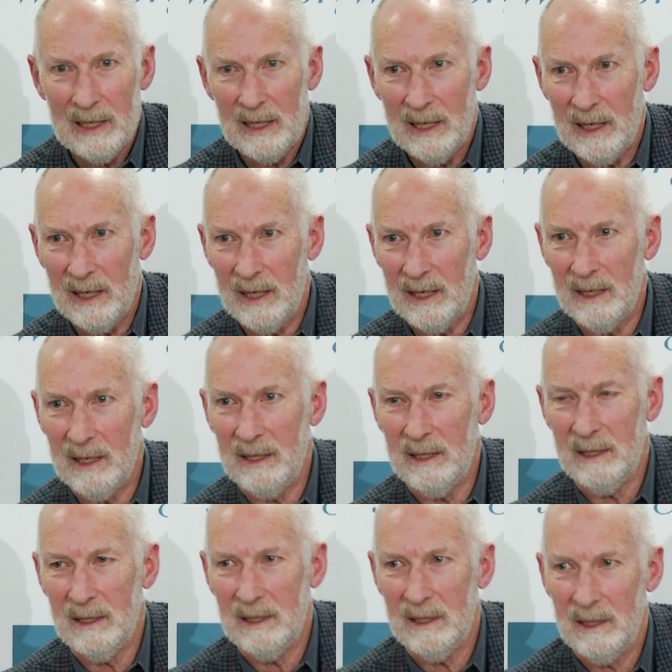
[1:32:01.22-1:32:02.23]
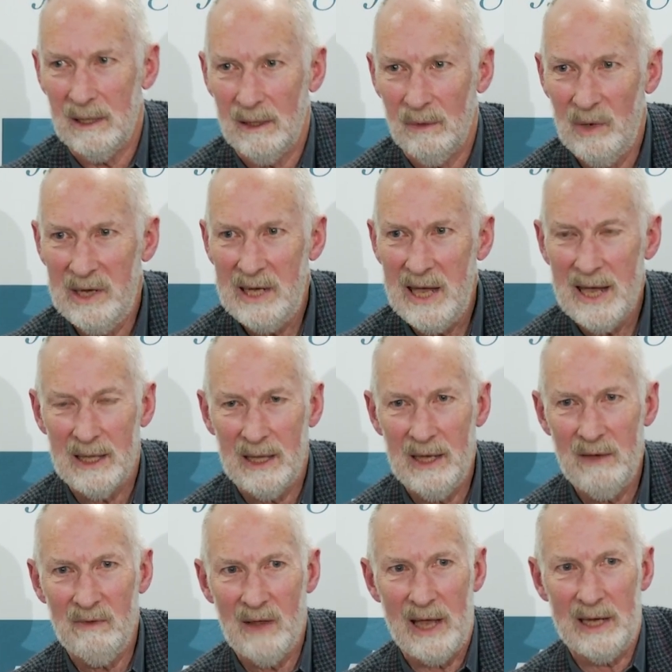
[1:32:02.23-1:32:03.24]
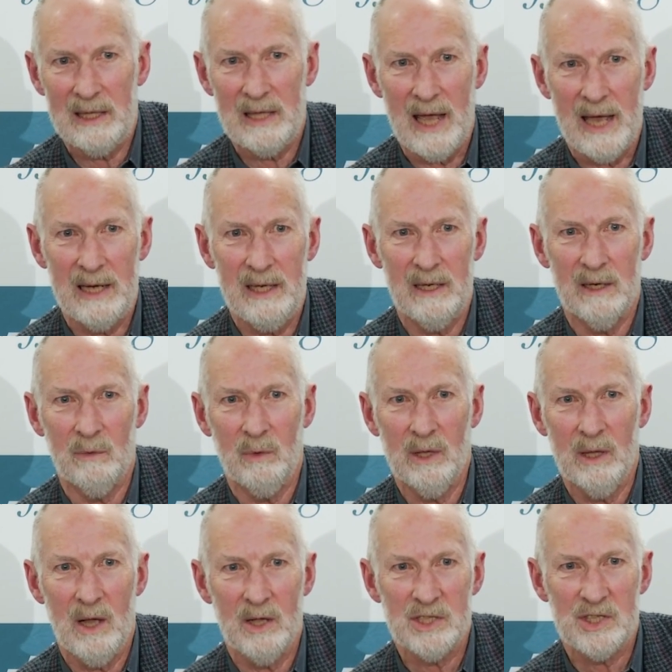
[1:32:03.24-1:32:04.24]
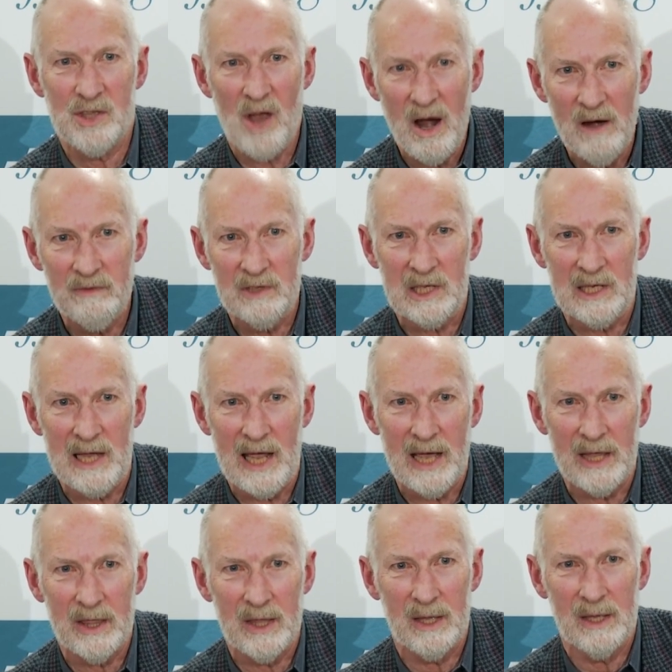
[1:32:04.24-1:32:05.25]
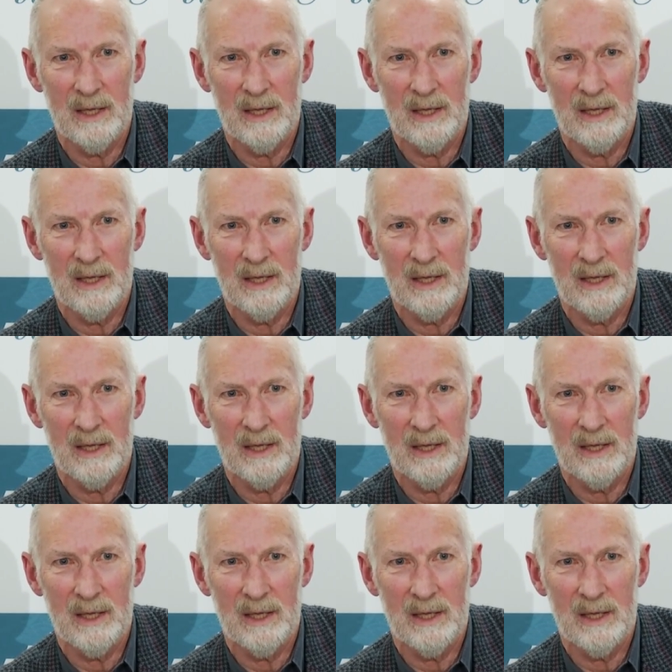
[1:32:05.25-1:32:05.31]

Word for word: Uh, we can't live like that here. We'll all starve to death.